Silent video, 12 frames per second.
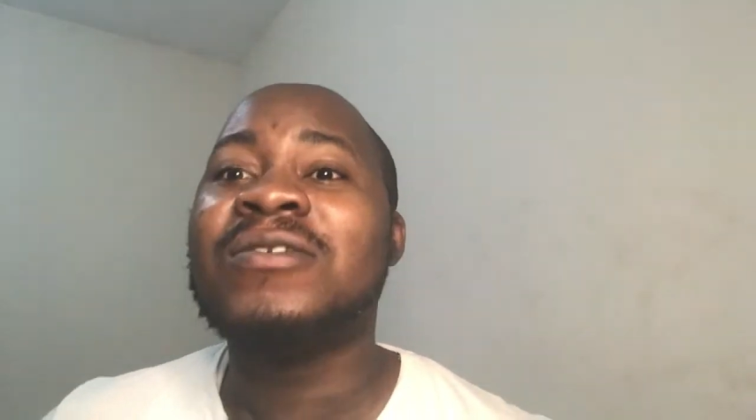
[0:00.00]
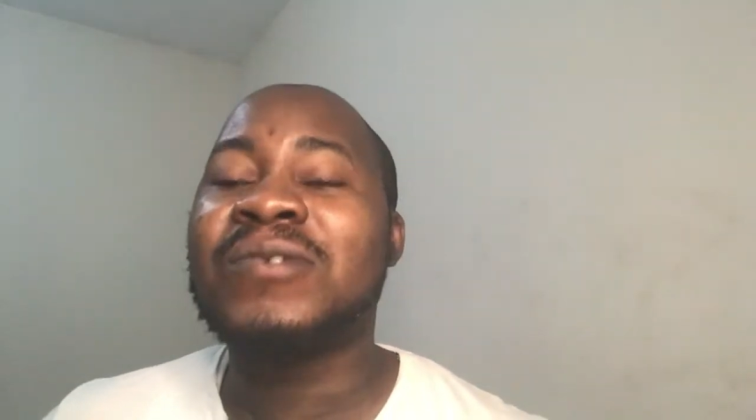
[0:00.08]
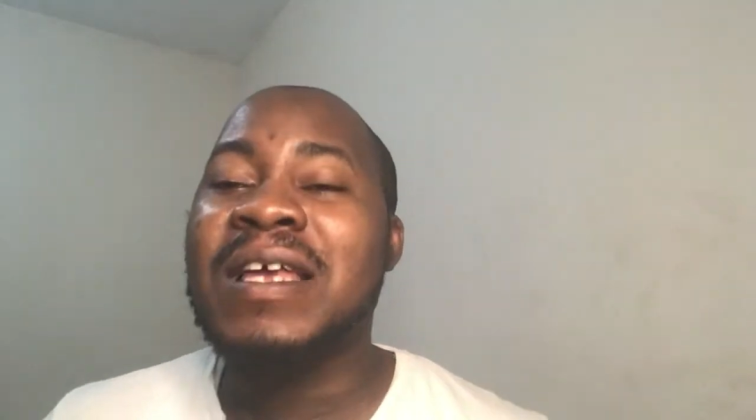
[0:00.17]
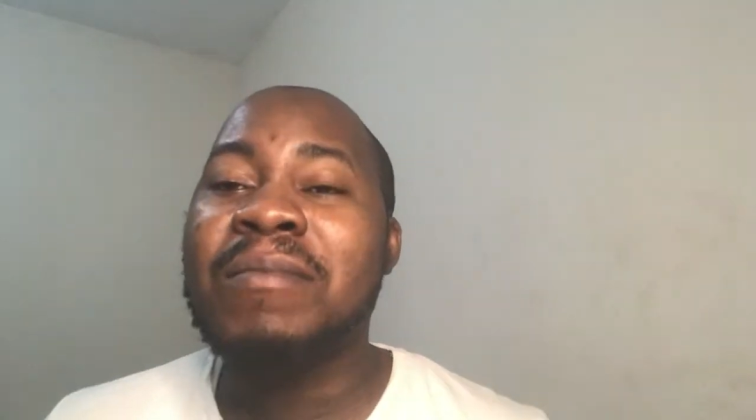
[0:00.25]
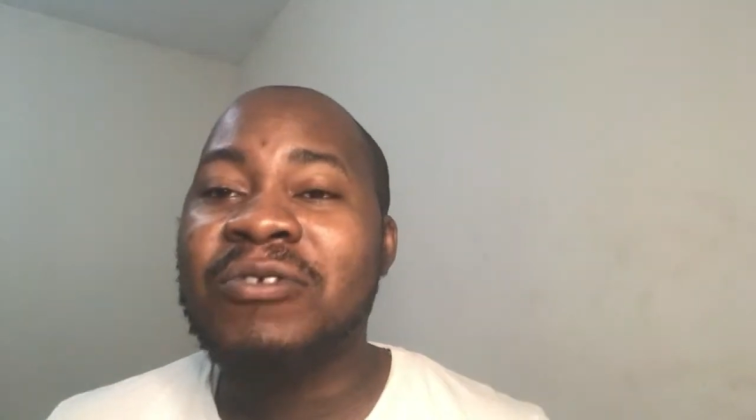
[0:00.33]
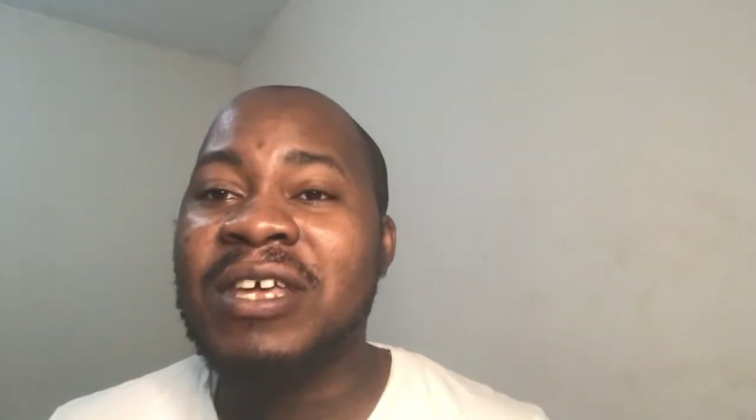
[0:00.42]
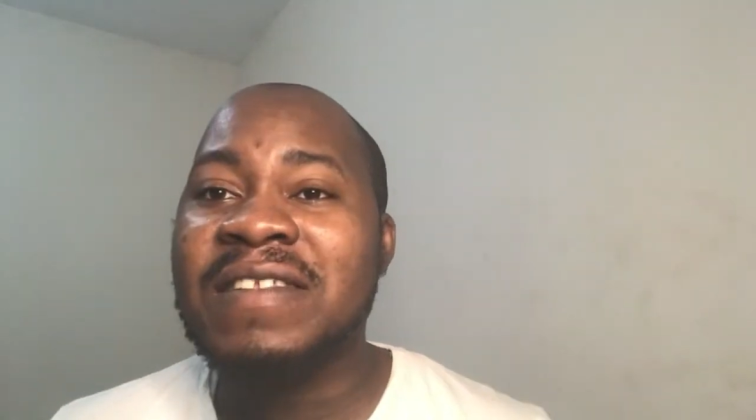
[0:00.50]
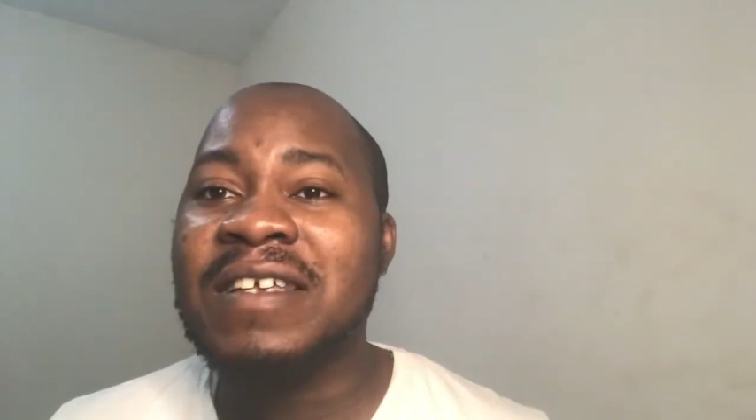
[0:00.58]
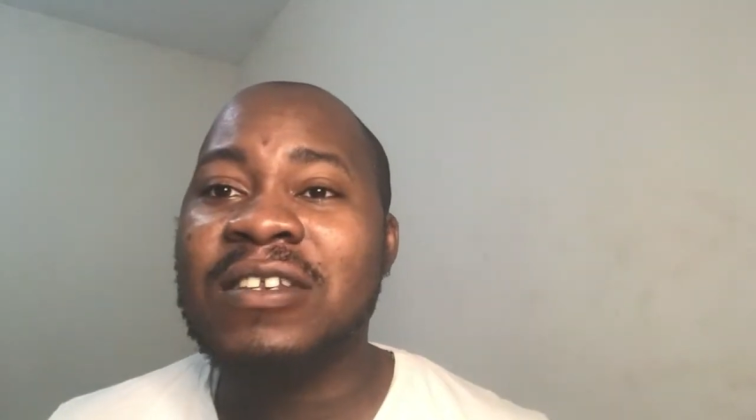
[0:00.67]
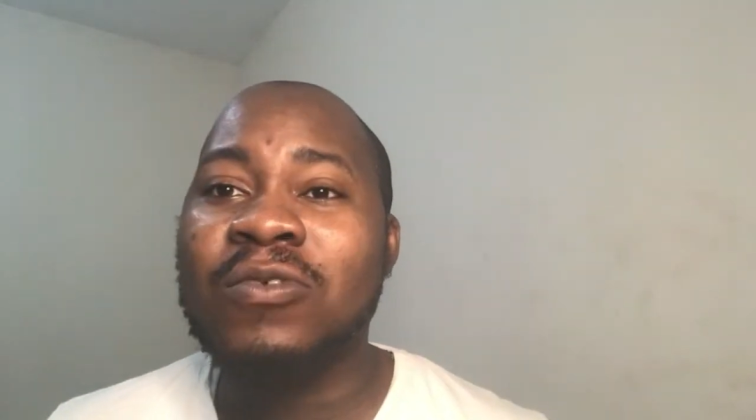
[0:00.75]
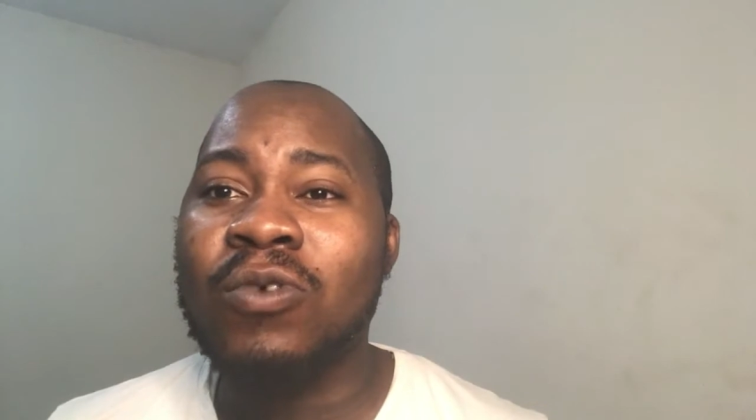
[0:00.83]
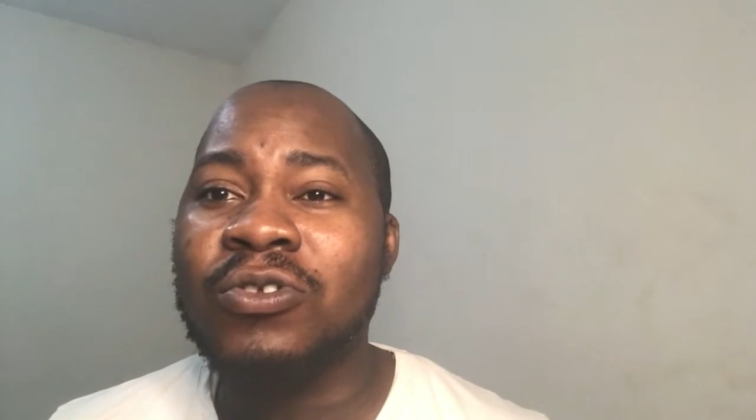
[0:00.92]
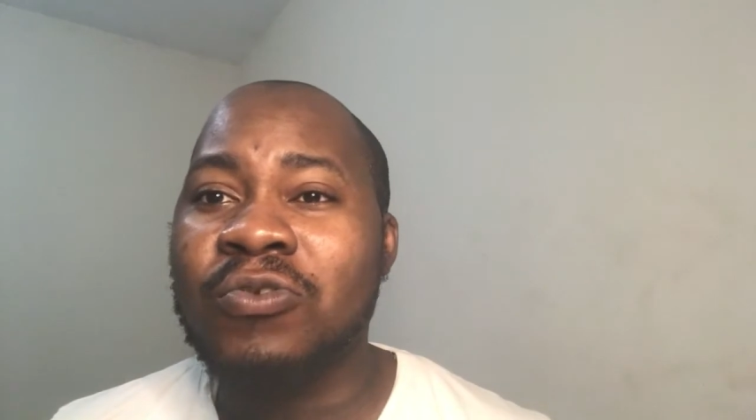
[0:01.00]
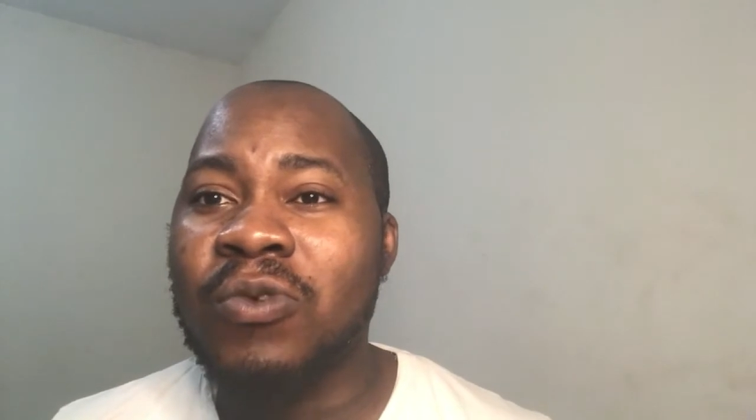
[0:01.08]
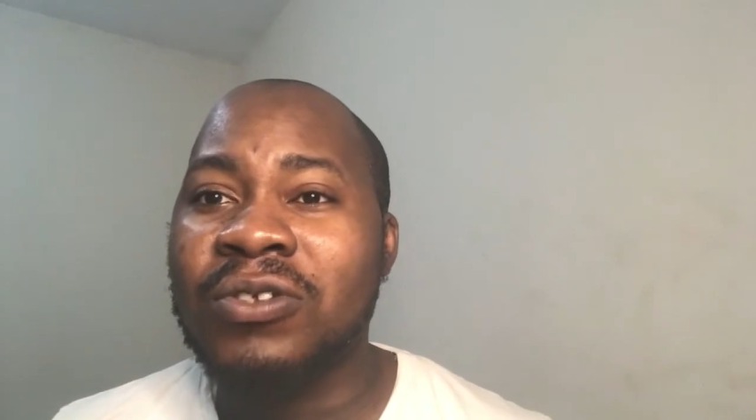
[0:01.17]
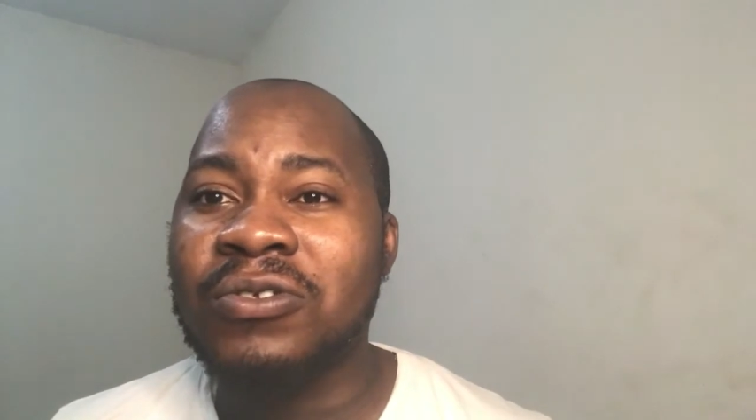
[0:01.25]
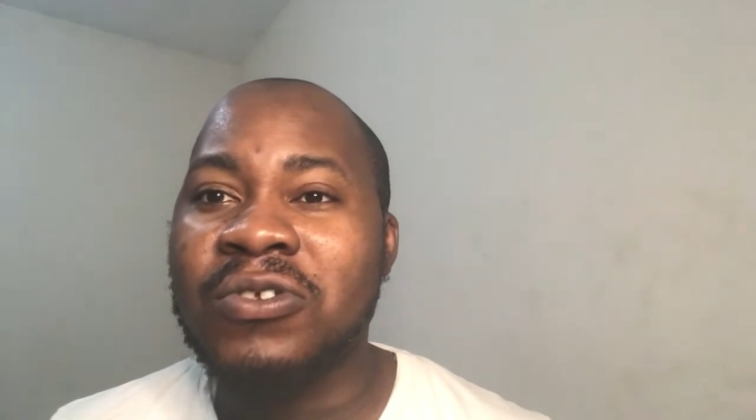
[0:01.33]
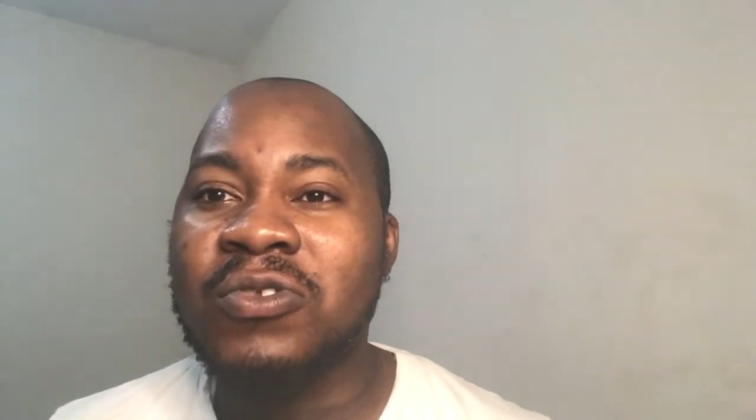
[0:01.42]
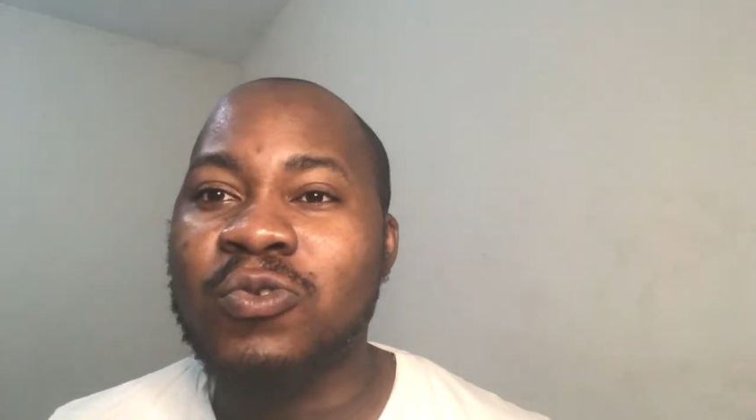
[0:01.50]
So let me know exactly what you want us